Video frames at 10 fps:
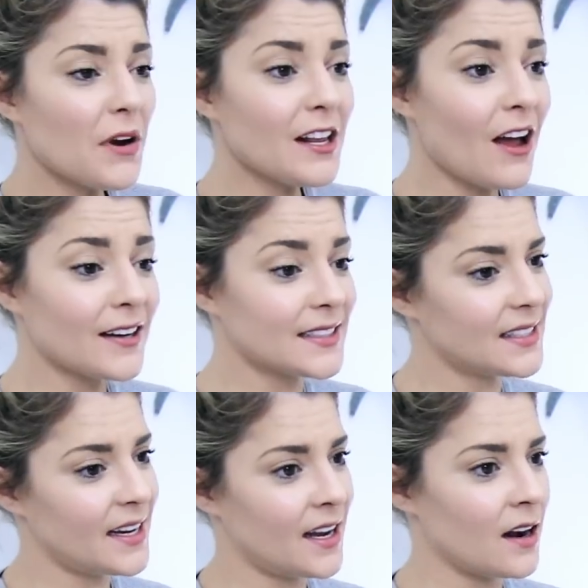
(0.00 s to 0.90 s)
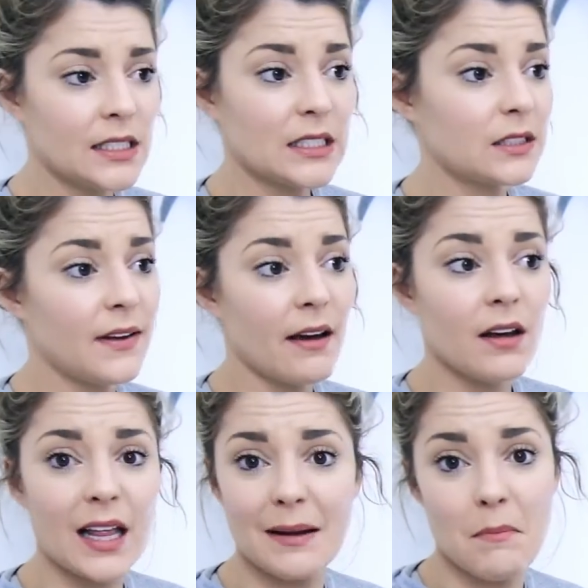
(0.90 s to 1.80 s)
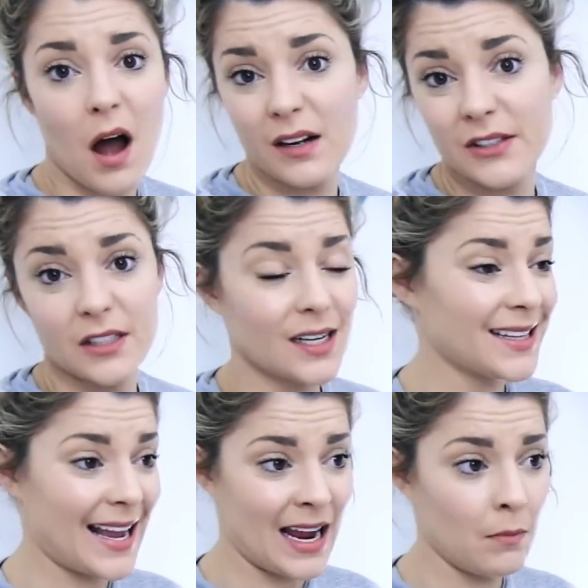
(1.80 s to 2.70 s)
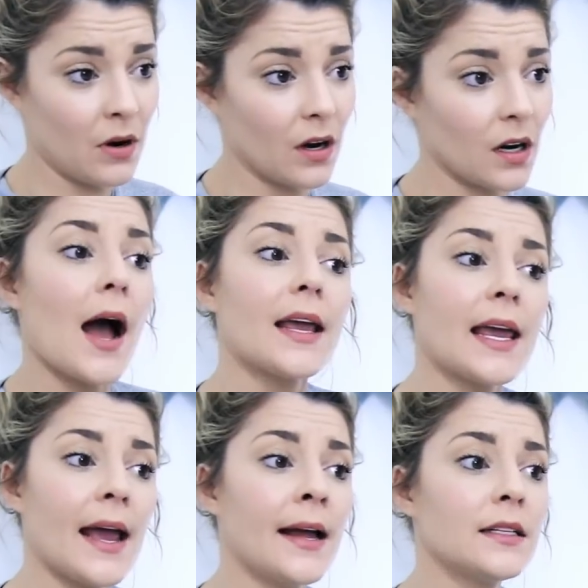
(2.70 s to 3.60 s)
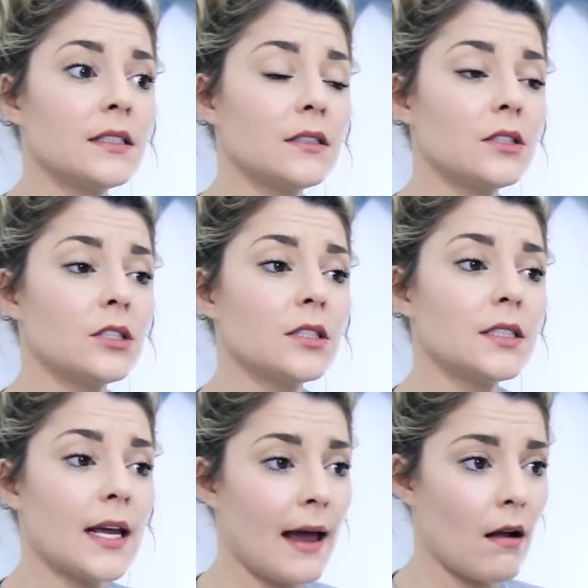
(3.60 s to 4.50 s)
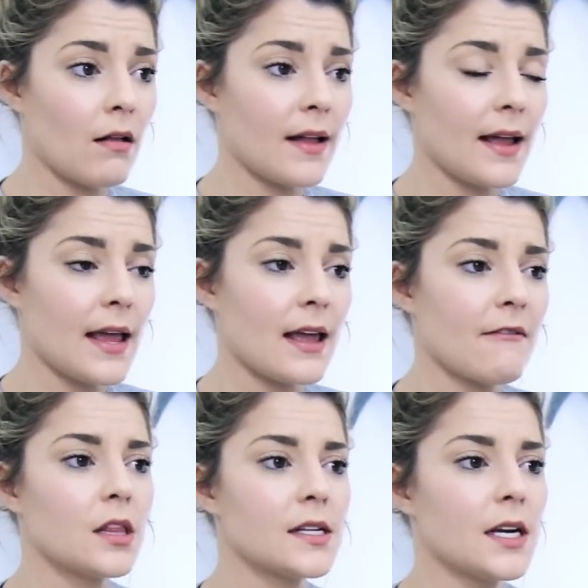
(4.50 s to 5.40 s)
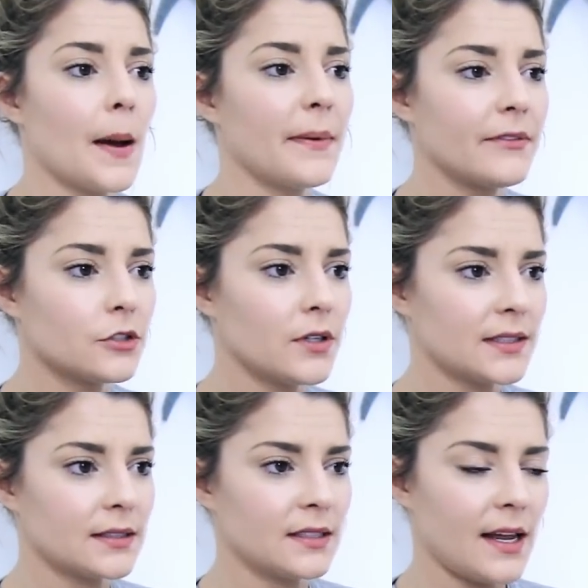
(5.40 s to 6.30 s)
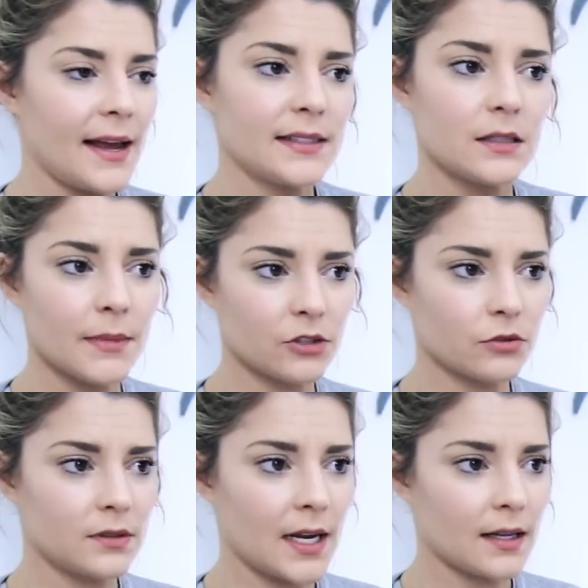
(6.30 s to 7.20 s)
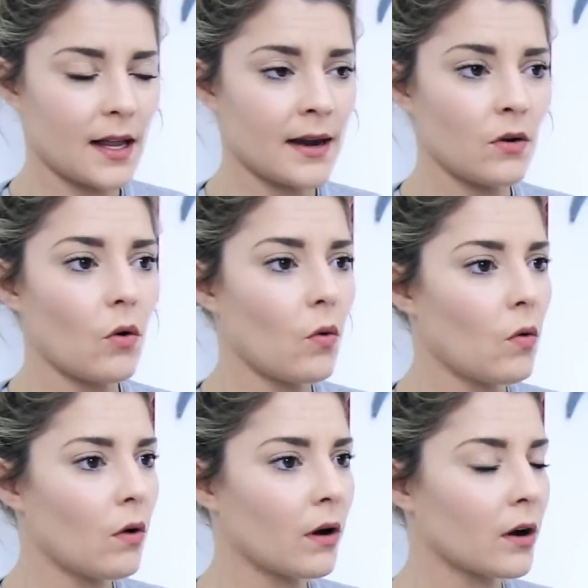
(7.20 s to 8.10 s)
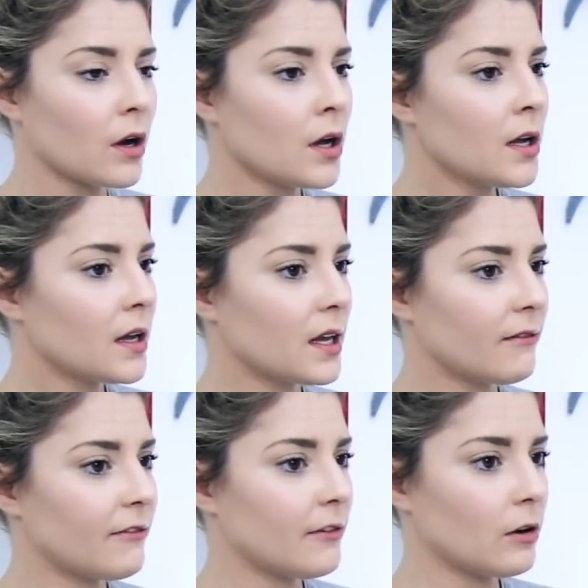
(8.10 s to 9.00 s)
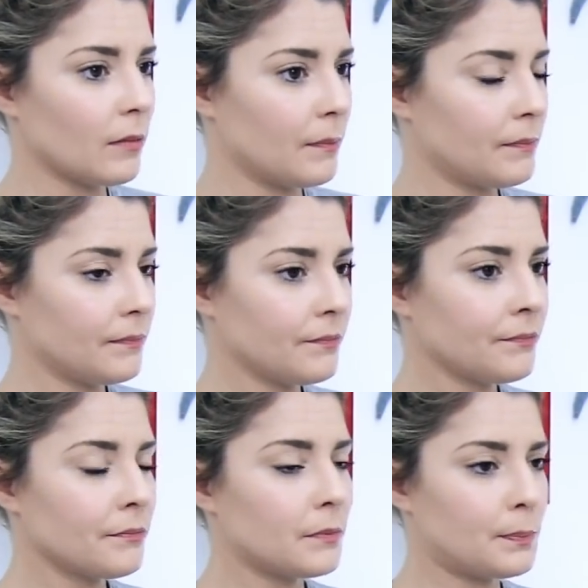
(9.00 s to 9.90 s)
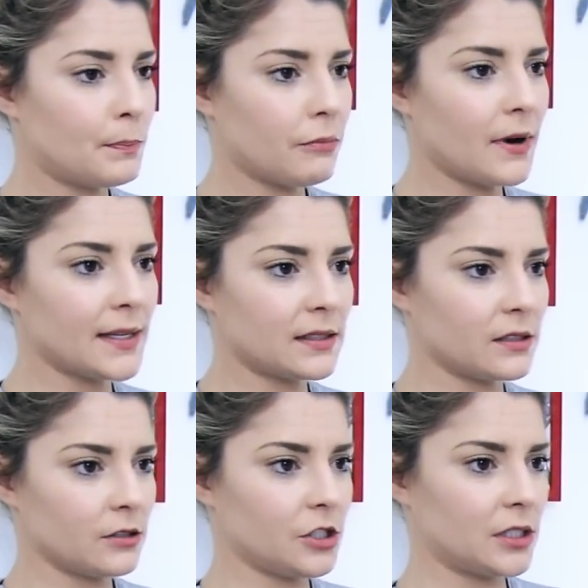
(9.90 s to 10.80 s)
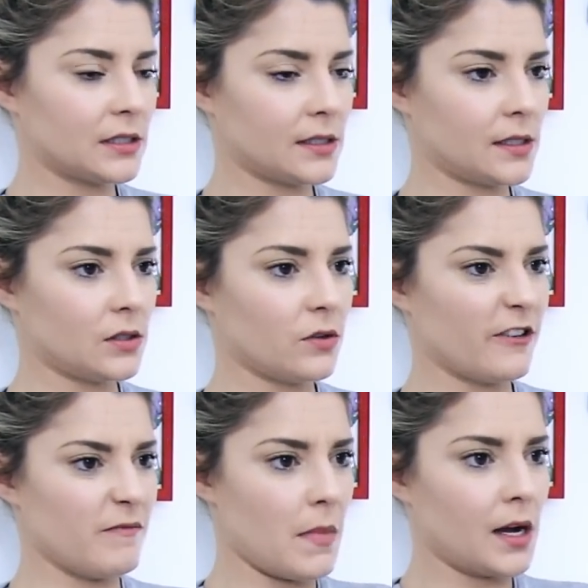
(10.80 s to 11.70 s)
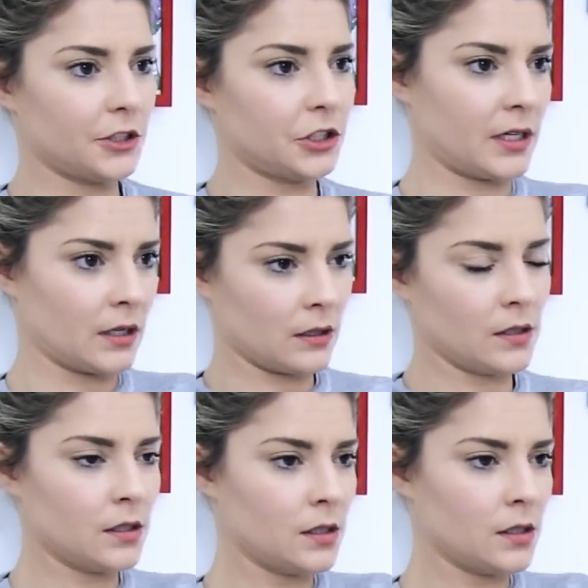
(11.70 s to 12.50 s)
Brie Larson! This is very like modern glamour. I can't tell if the top of your dress is an asymmetrical neckline or if your breasts are just sort of moshing